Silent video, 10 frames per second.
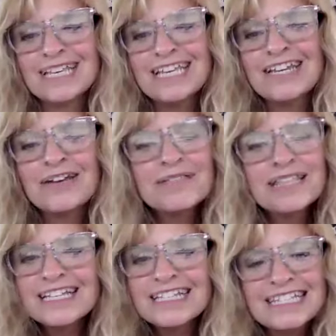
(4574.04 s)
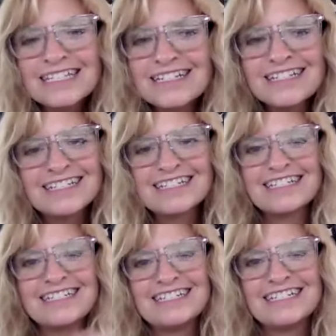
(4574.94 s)
you know, that's. So you want me to share
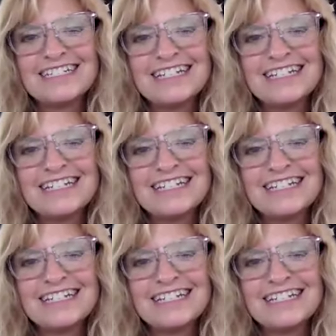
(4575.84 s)
it again?